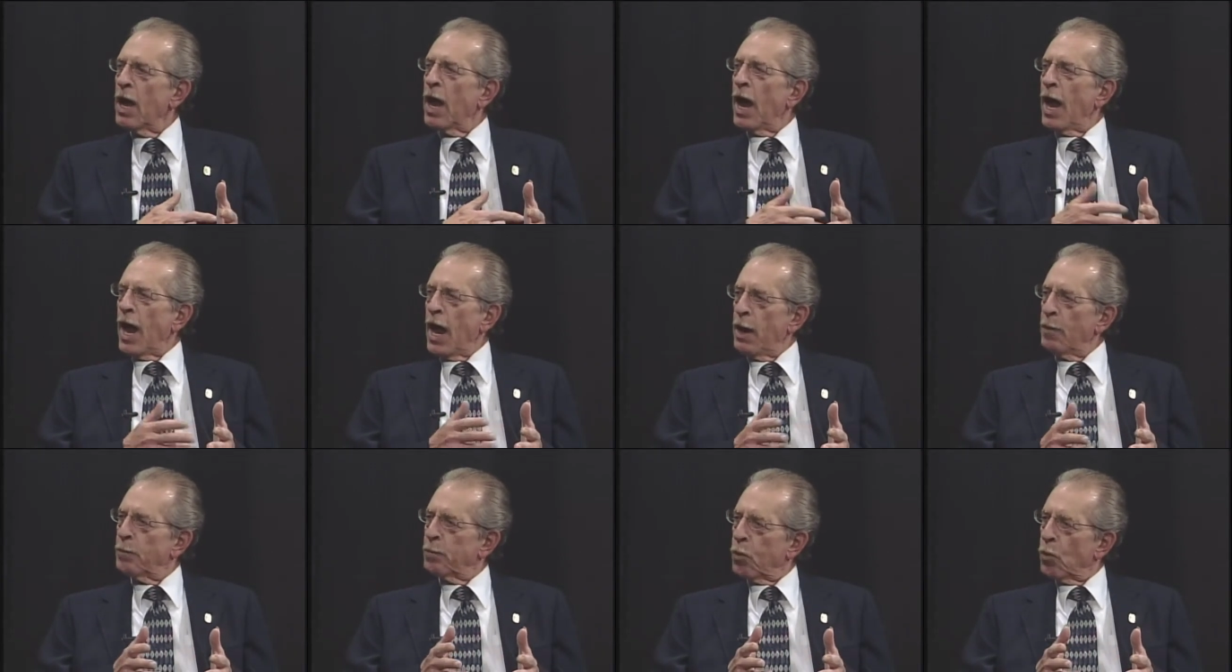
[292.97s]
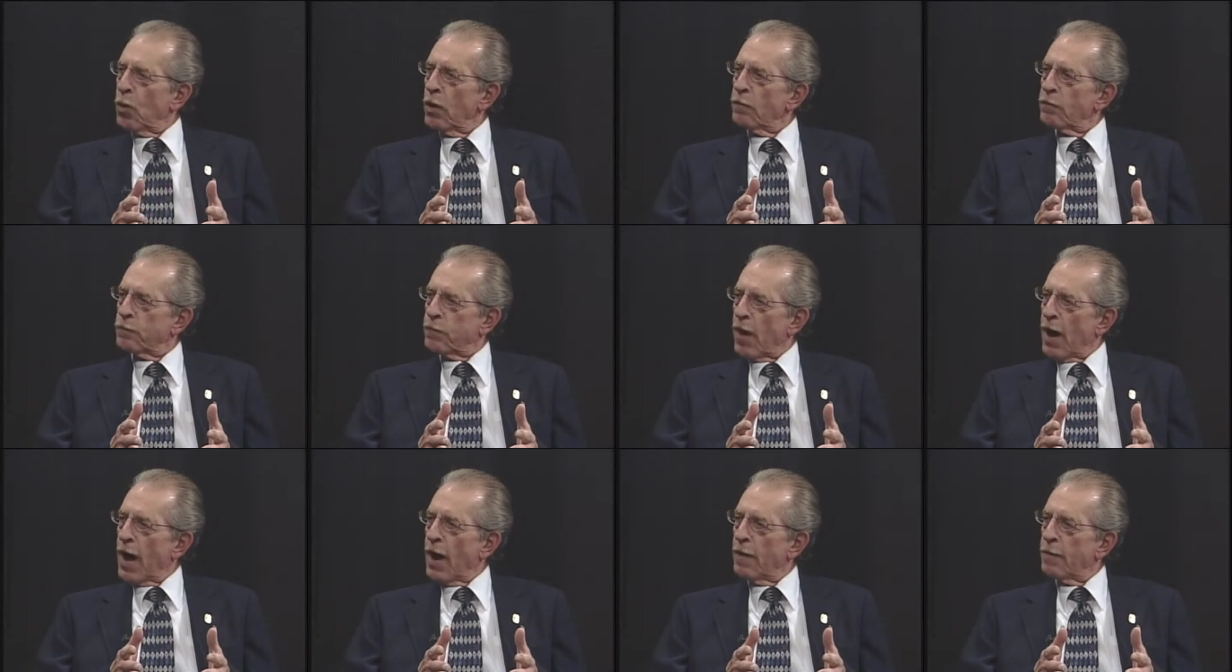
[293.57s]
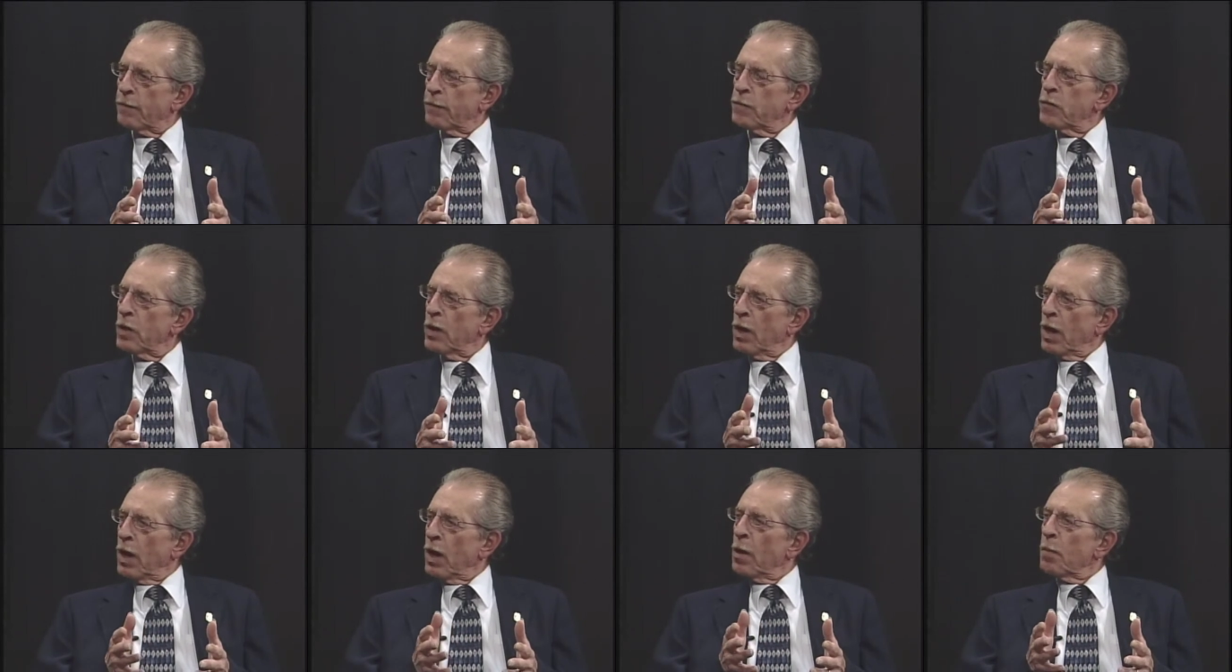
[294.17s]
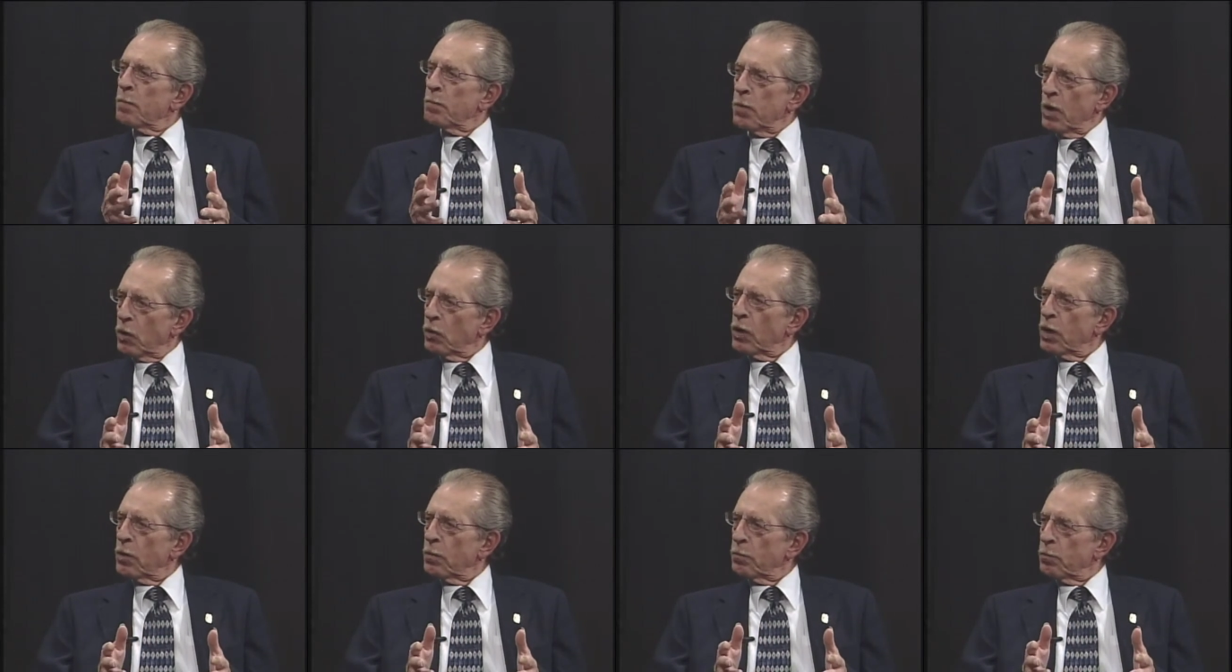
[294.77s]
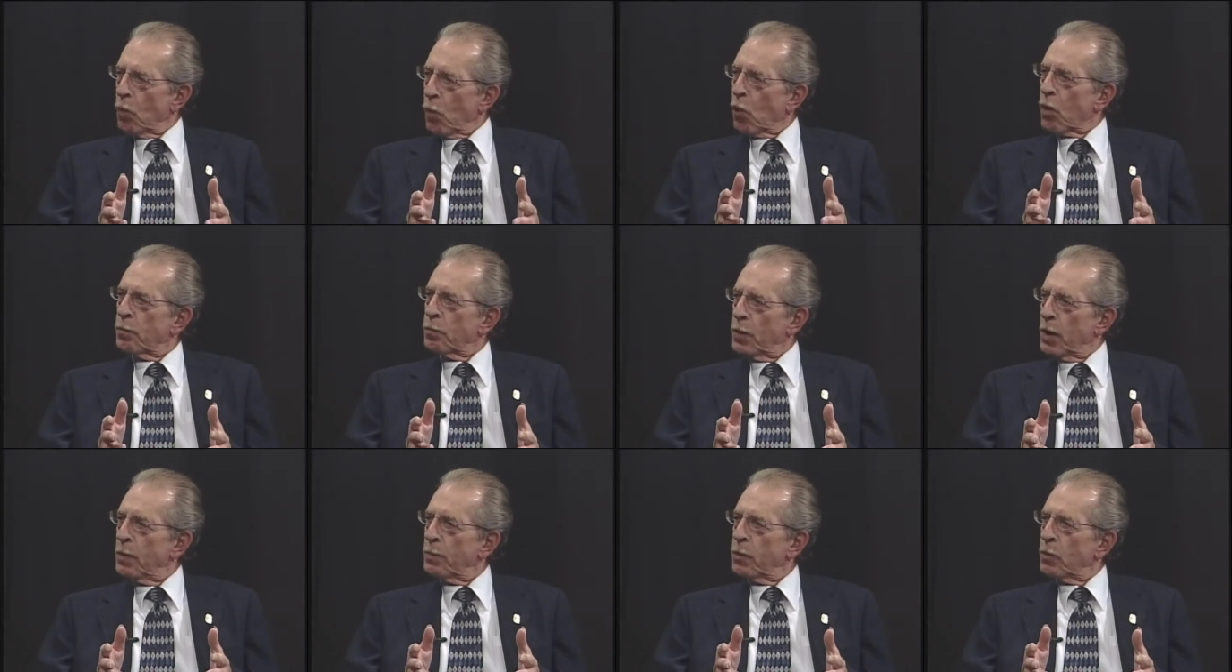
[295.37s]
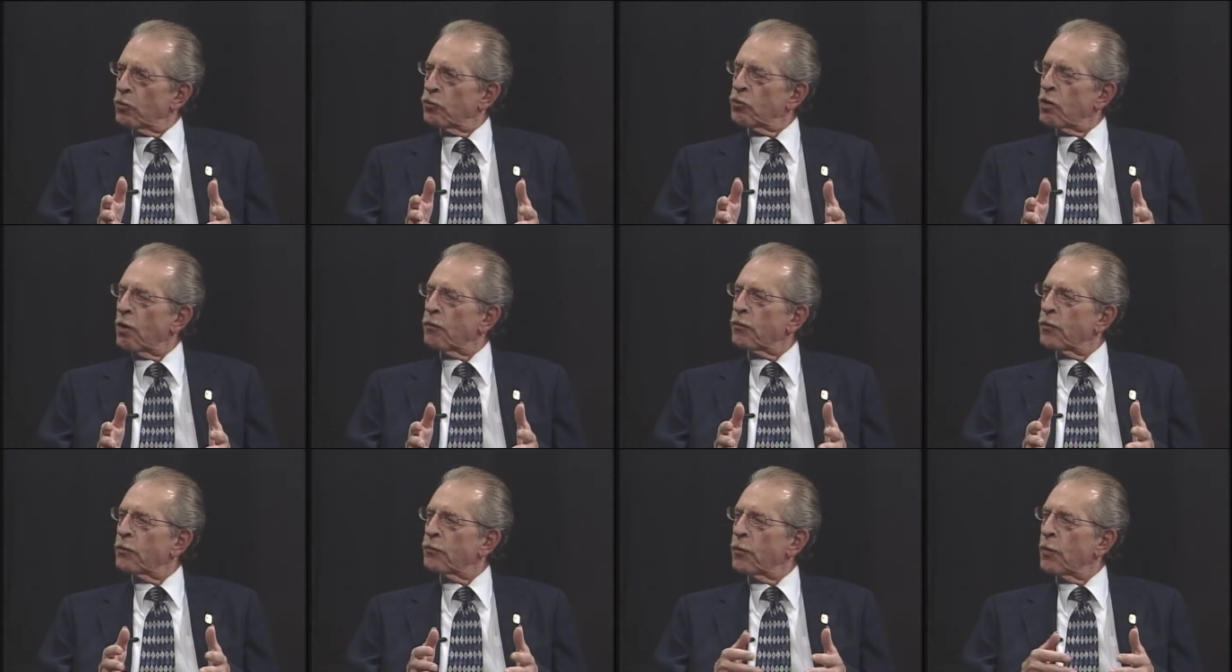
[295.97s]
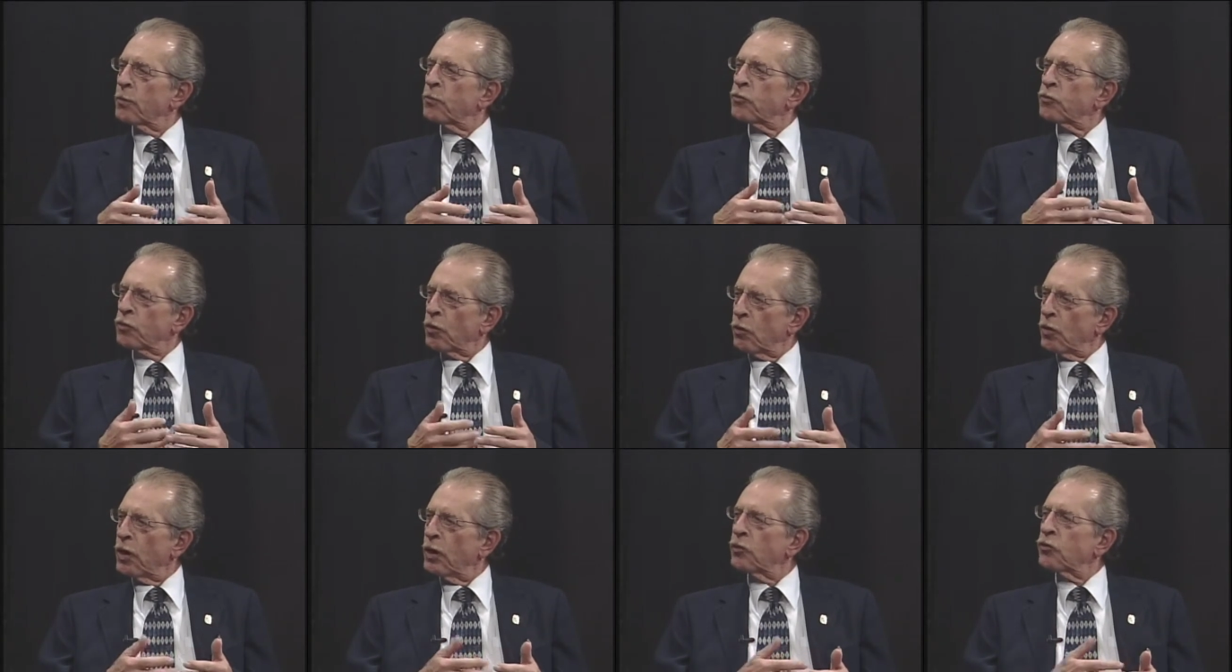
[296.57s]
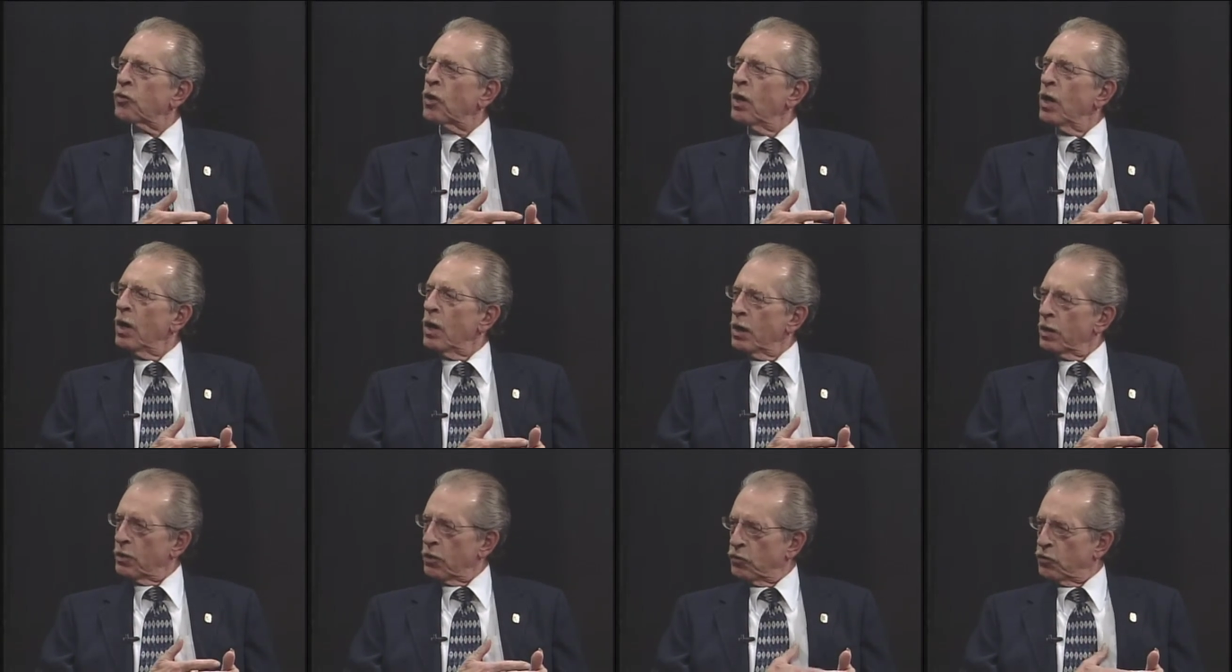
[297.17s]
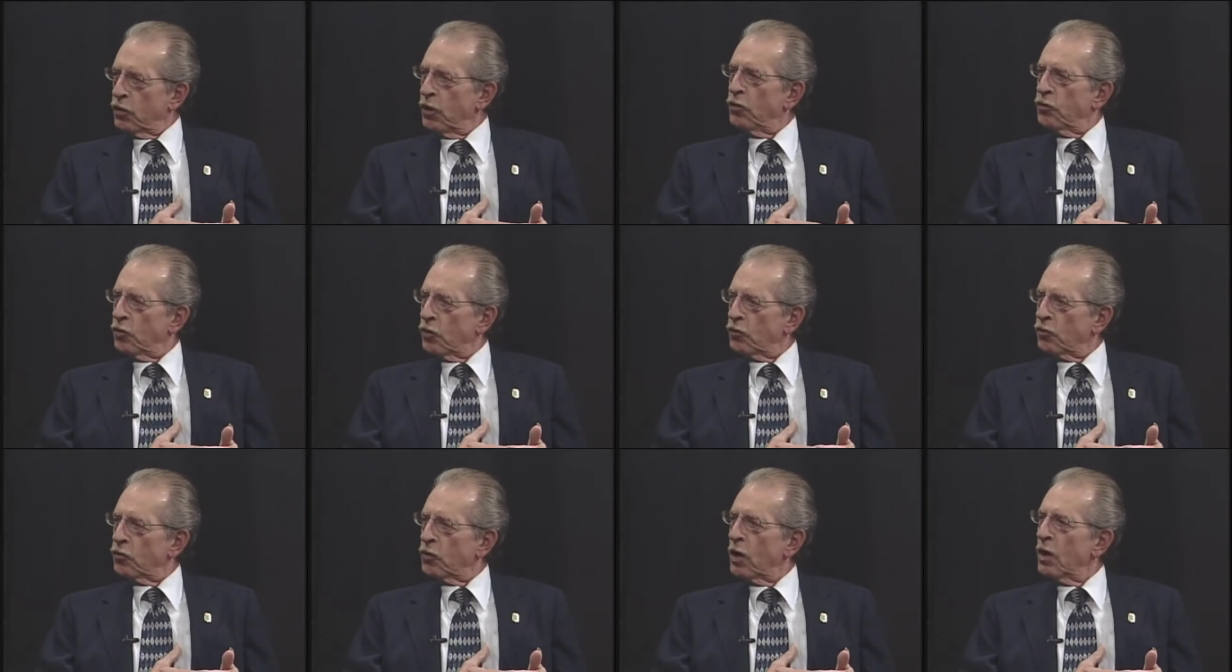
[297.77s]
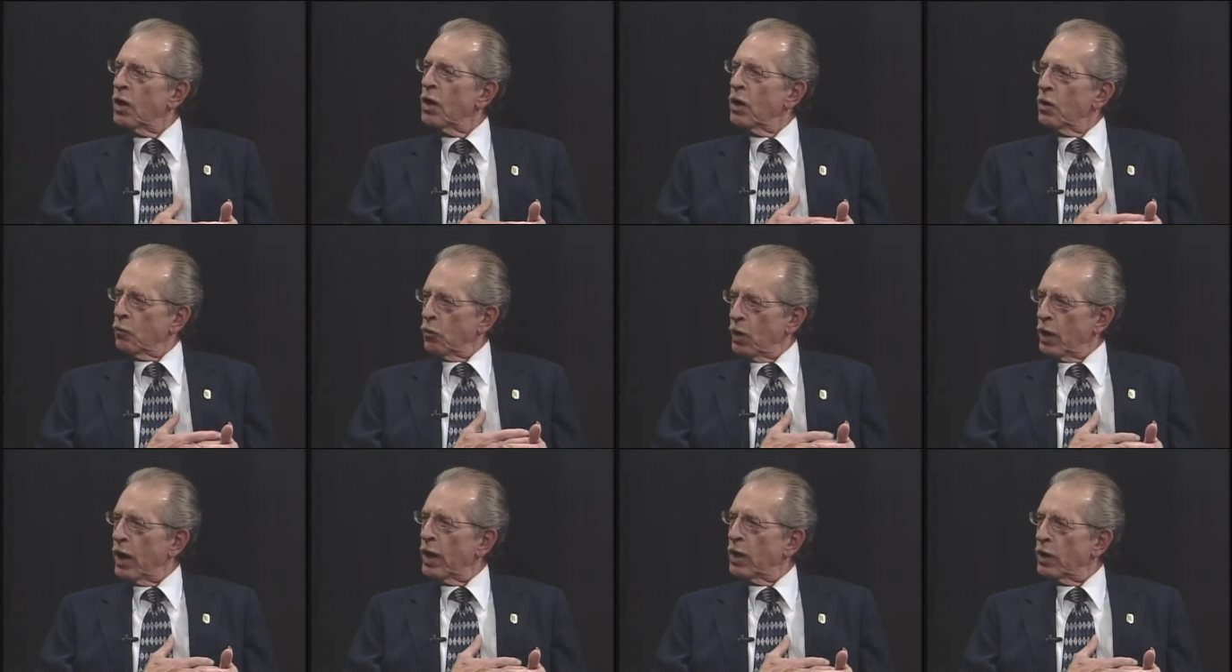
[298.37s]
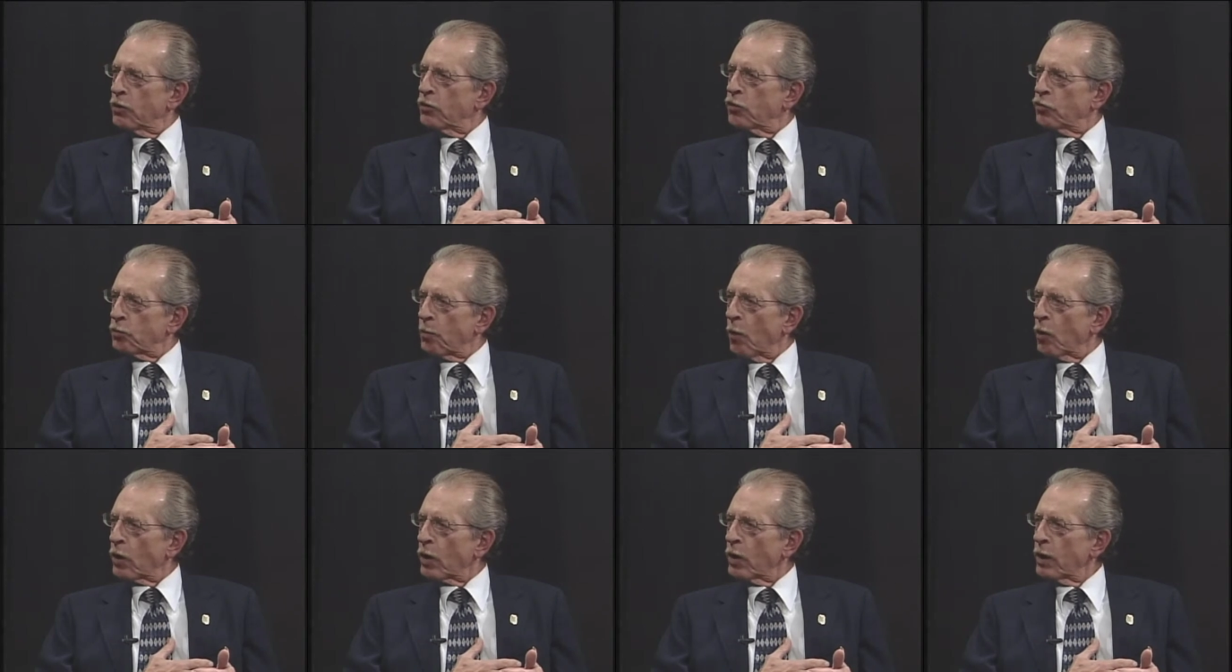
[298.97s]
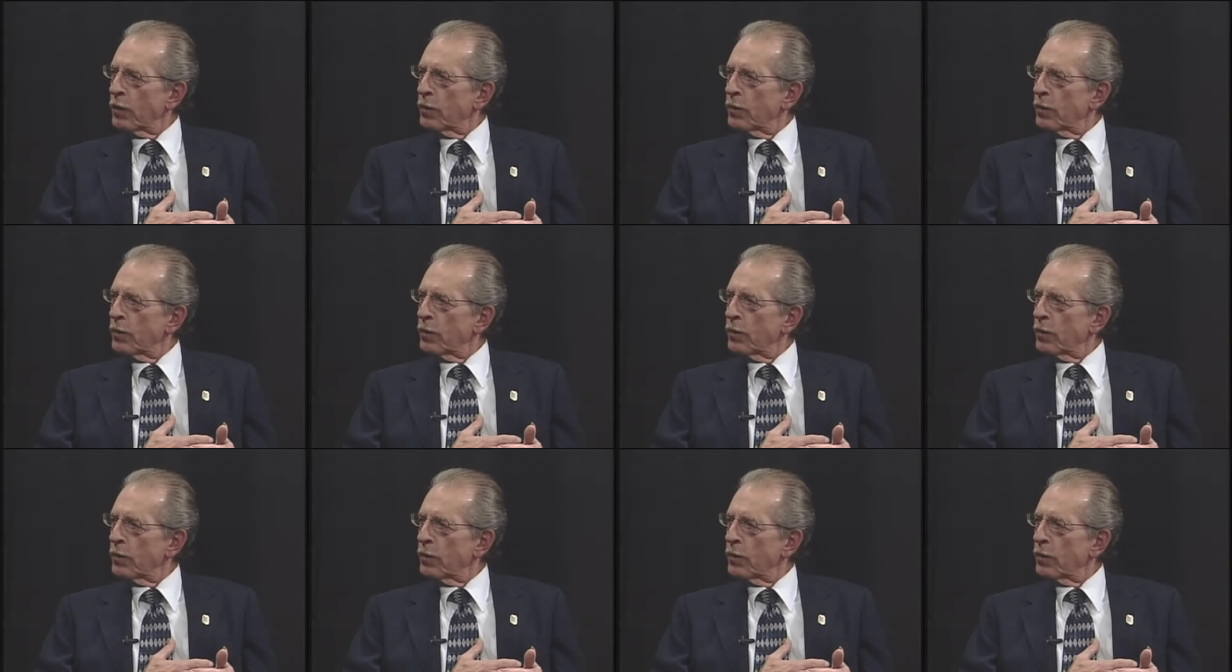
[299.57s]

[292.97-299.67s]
8.5 million more people suffer from serious diseases related to smoking.